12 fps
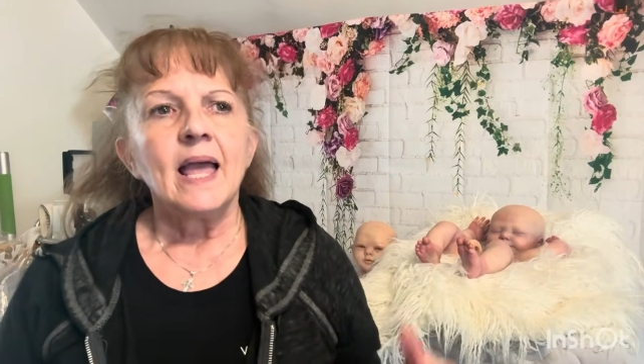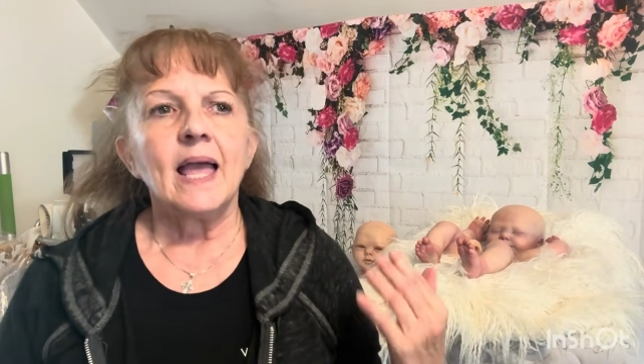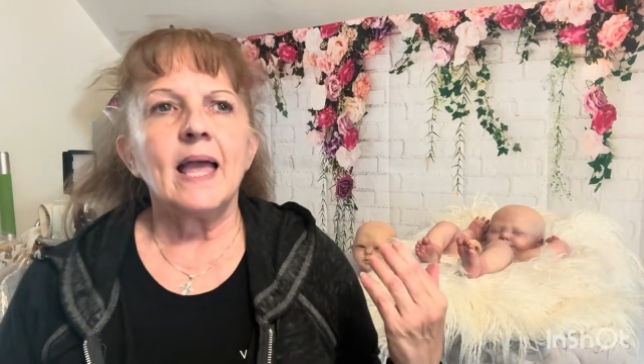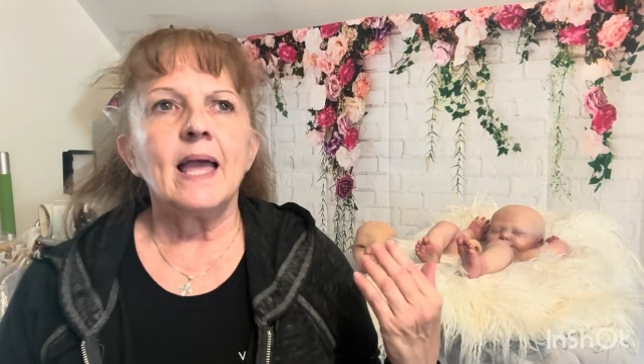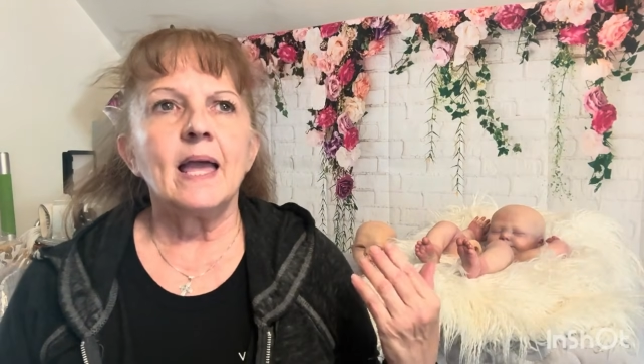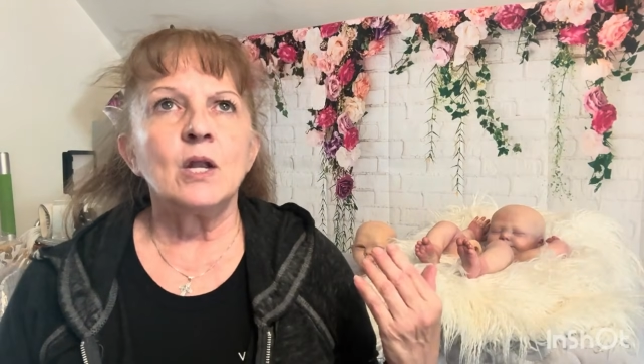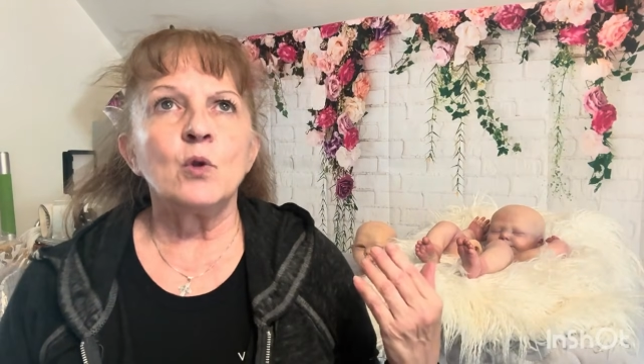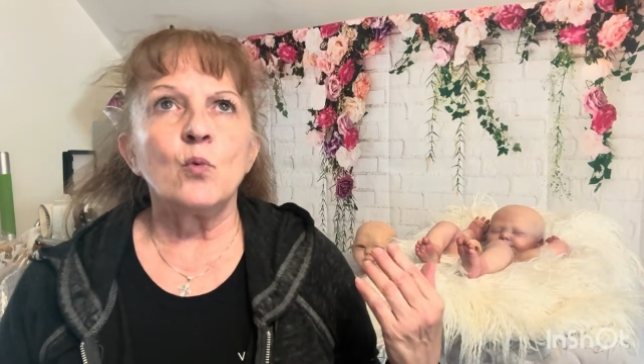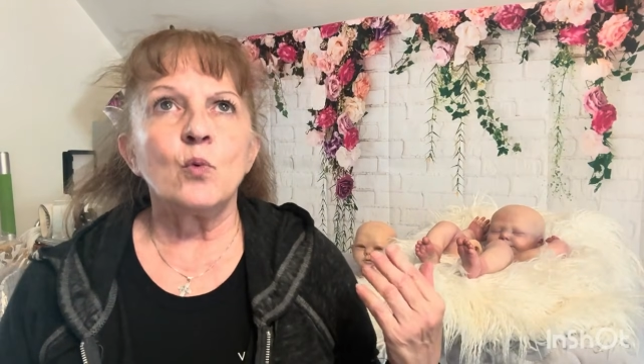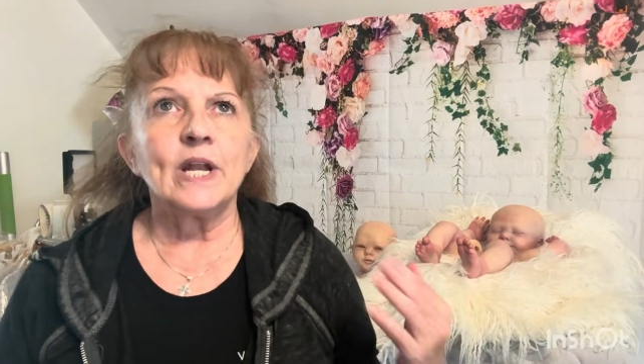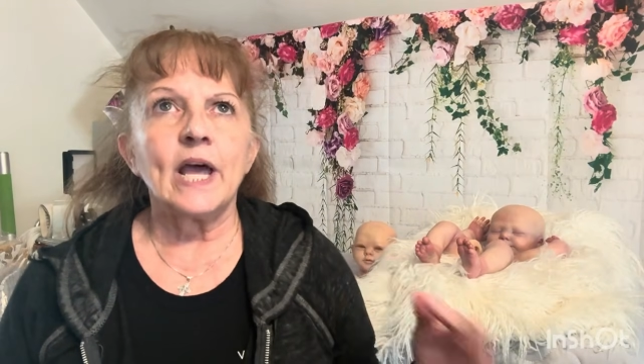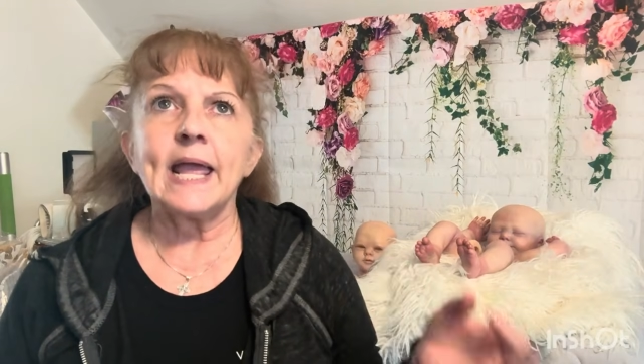And
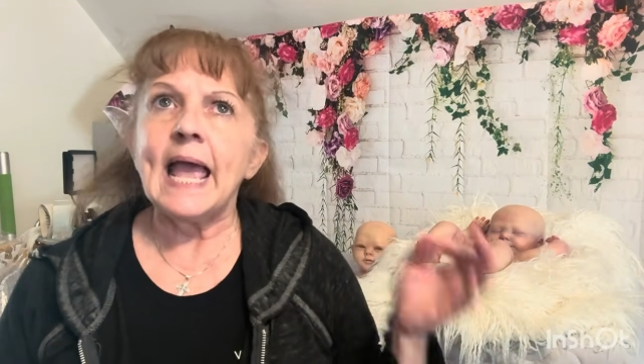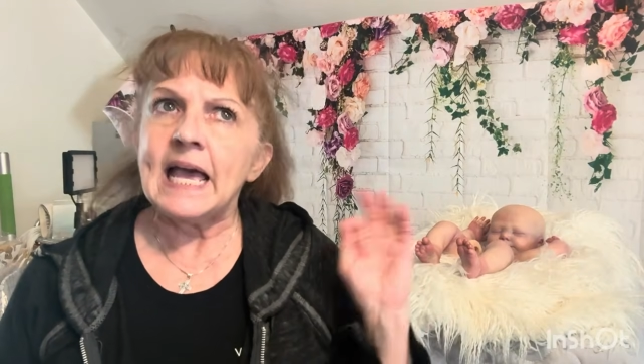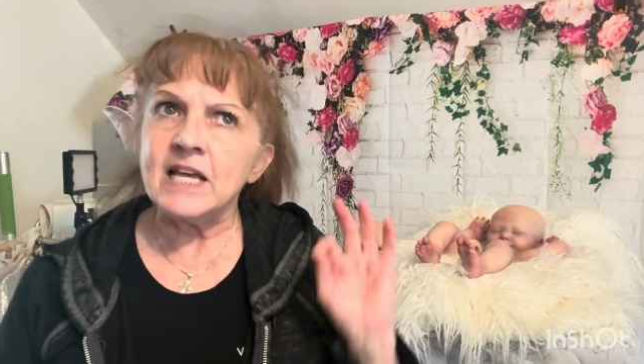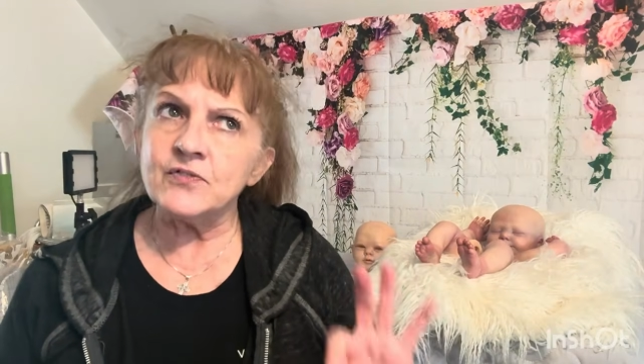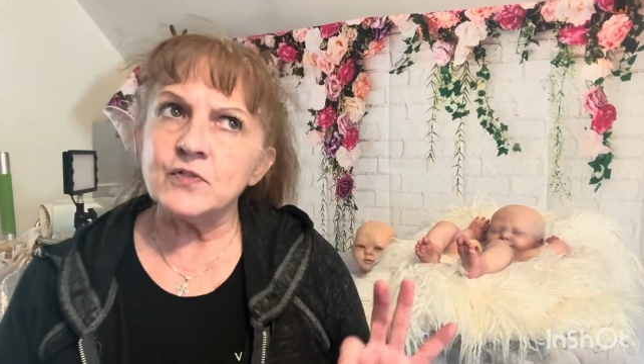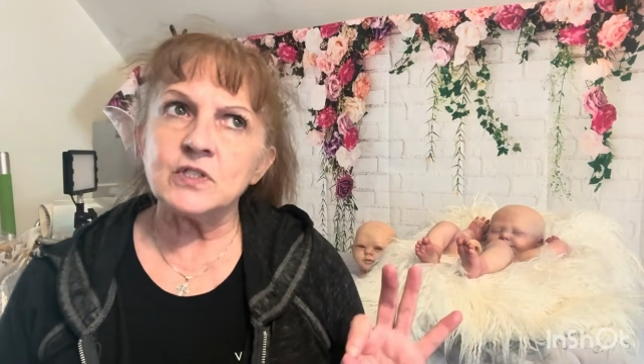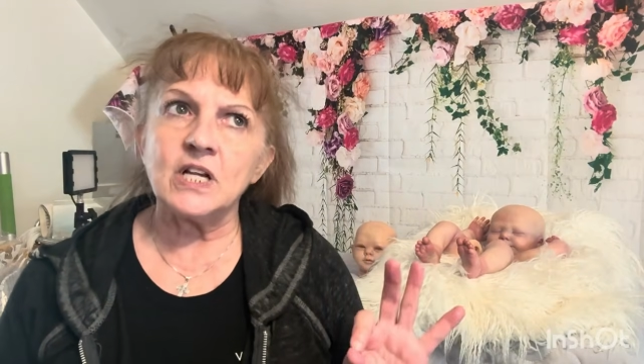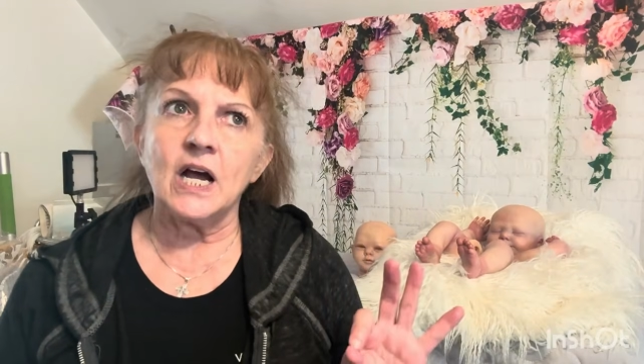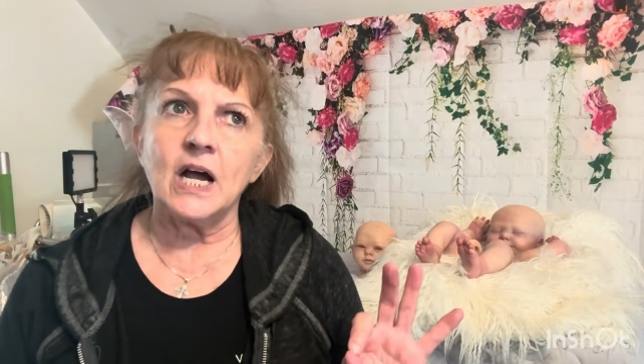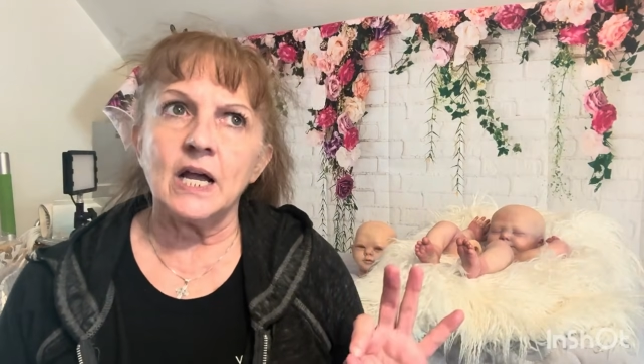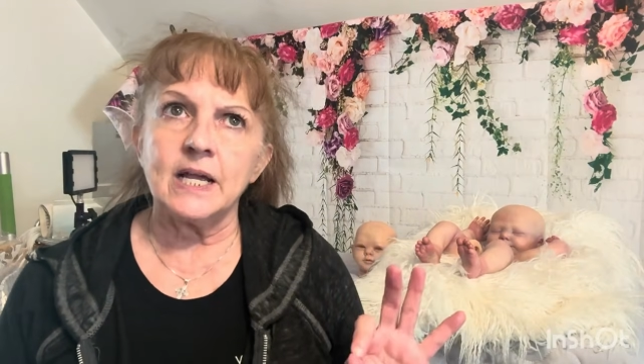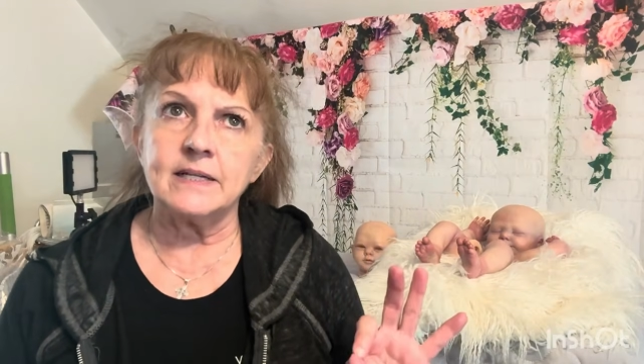when I
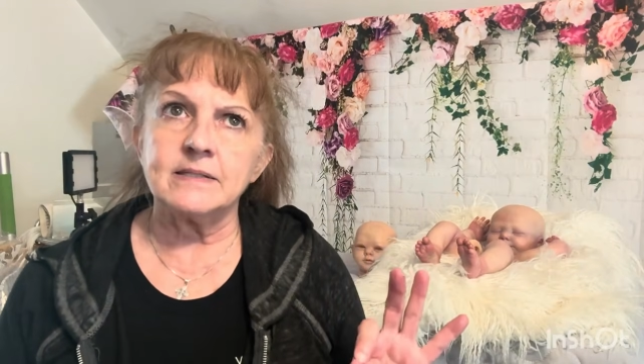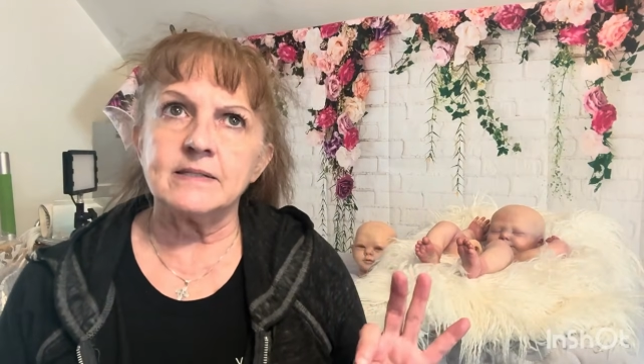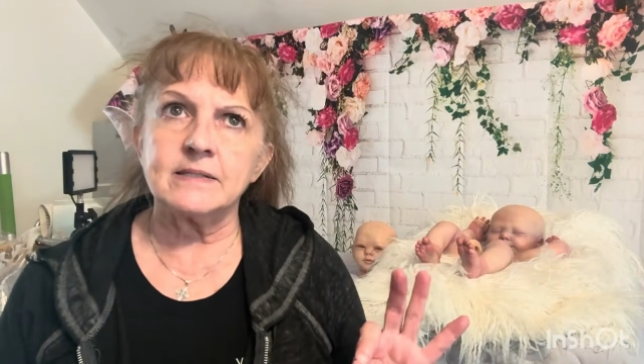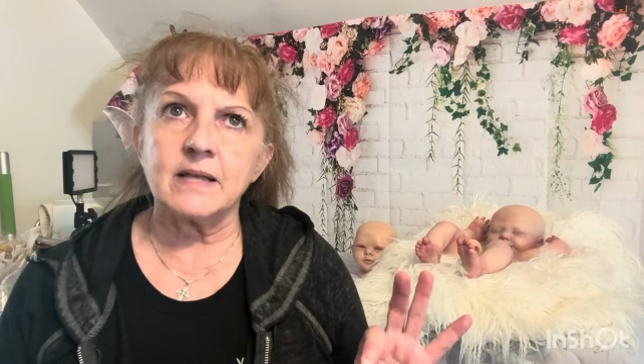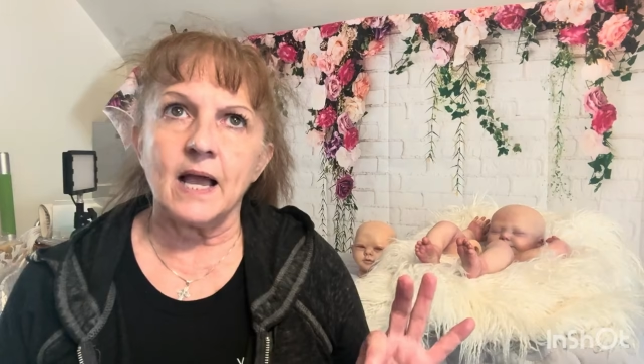advertise,